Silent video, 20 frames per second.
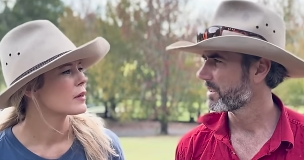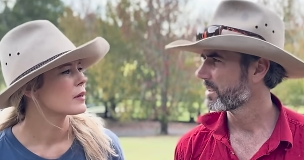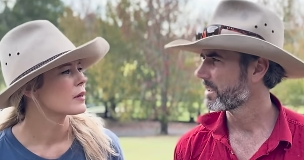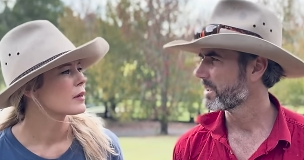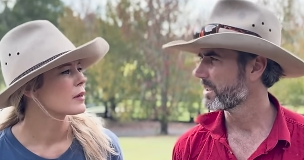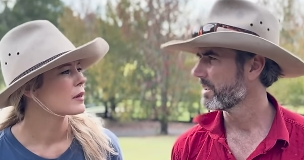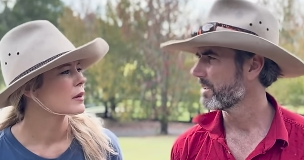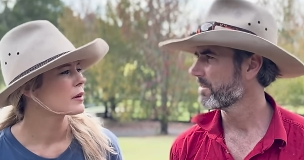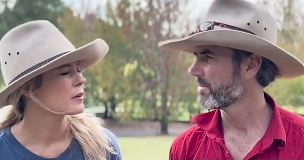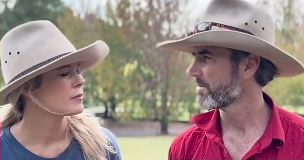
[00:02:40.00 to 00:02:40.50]
Speaker 1: you
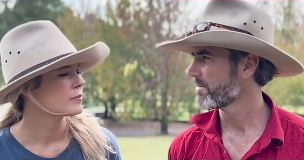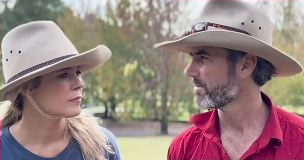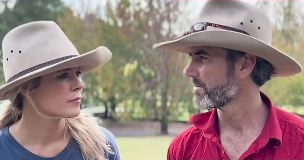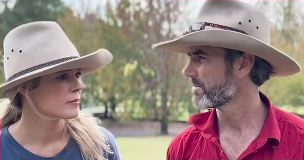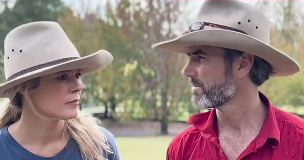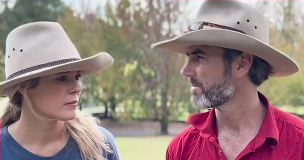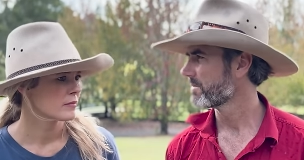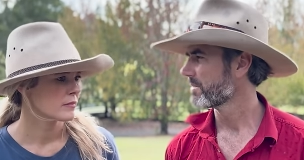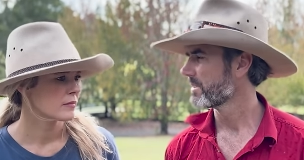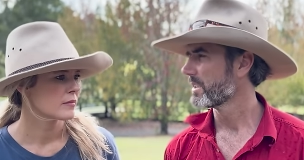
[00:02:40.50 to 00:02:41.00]
know?
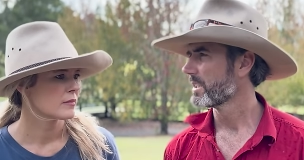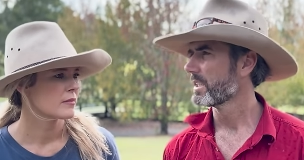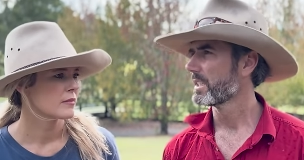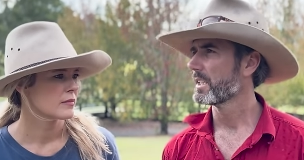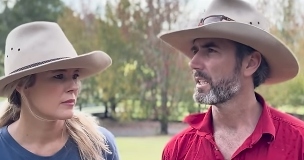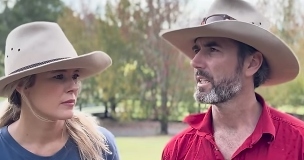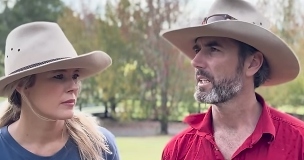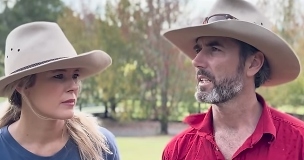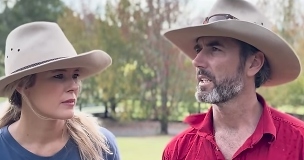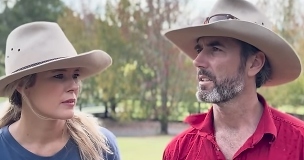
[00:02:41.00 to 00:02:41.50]
Mm
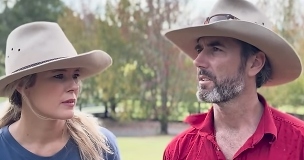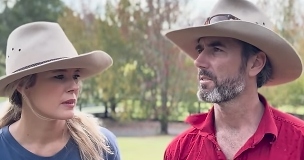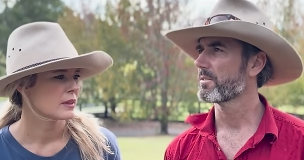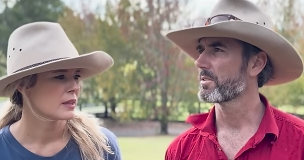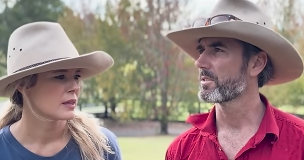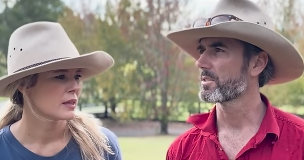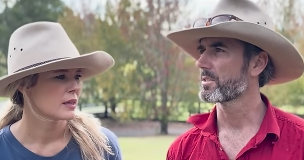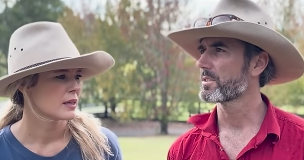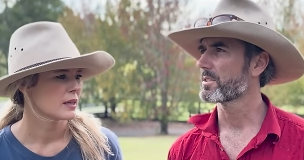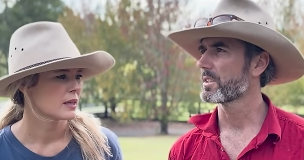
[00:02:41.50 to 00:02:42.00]
and it
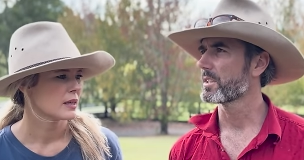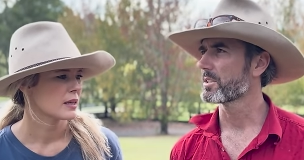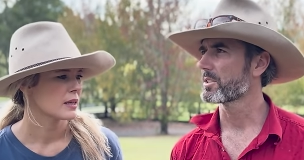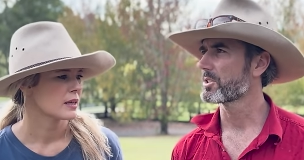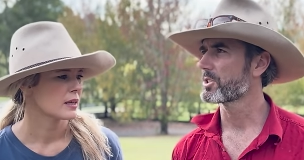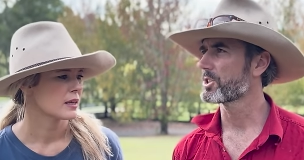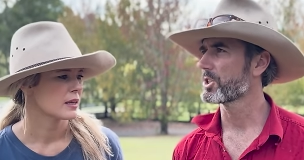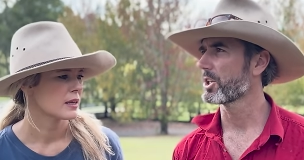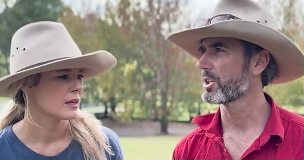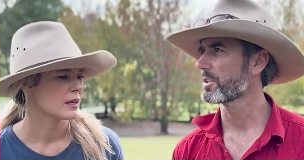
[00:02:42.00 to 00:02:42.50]
was a
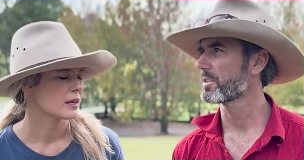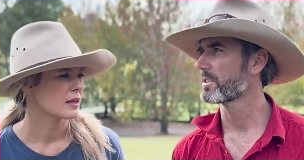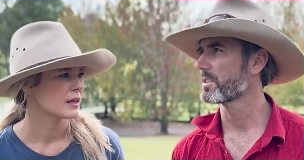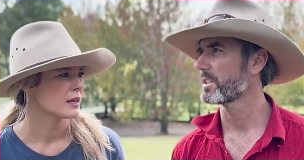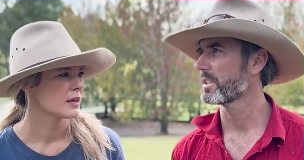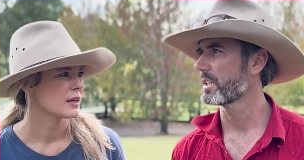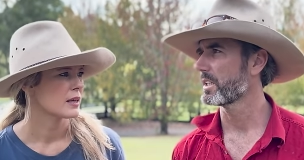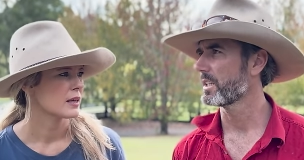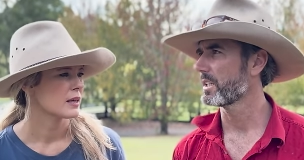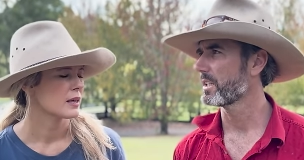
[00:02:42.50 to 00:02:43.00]
shock
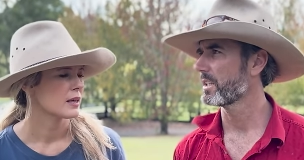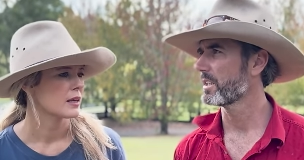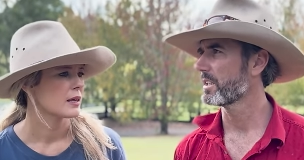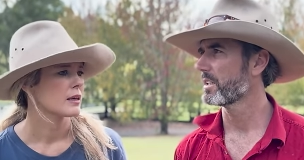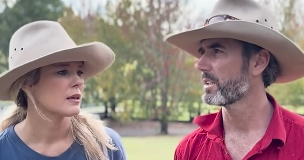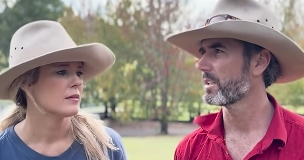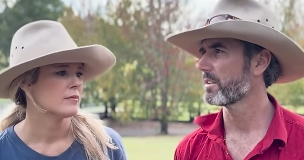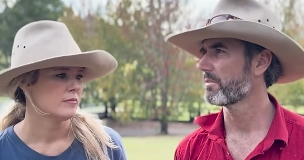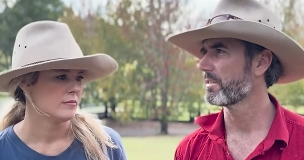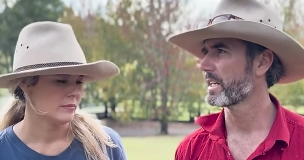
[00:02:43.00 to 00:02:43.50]
to
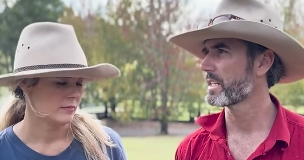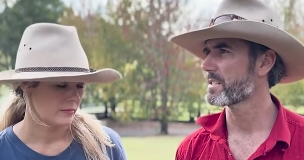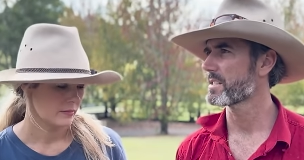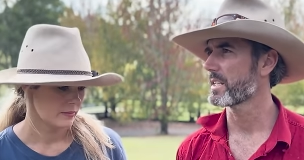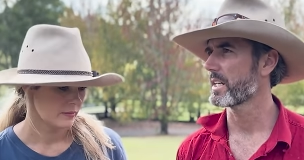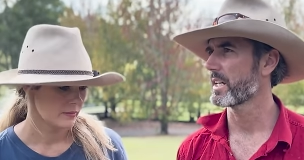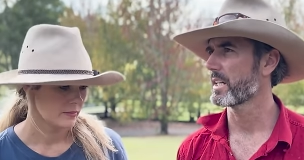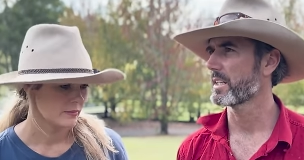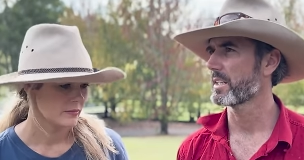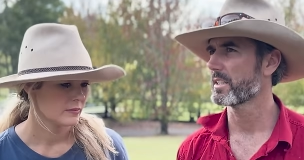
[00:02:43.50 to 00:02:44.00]
hear the vet mm.
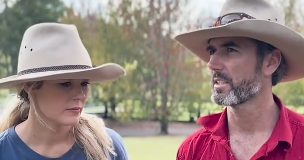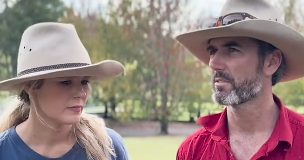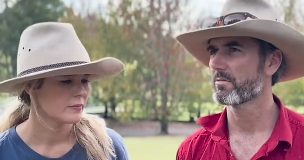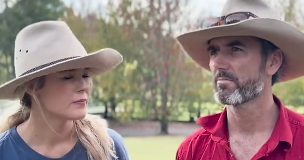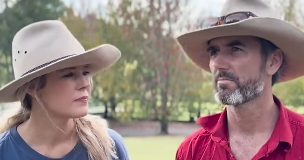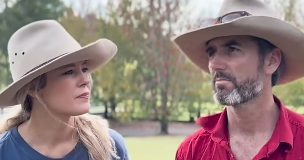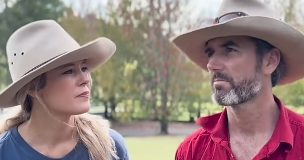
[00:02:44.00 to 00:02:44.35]
say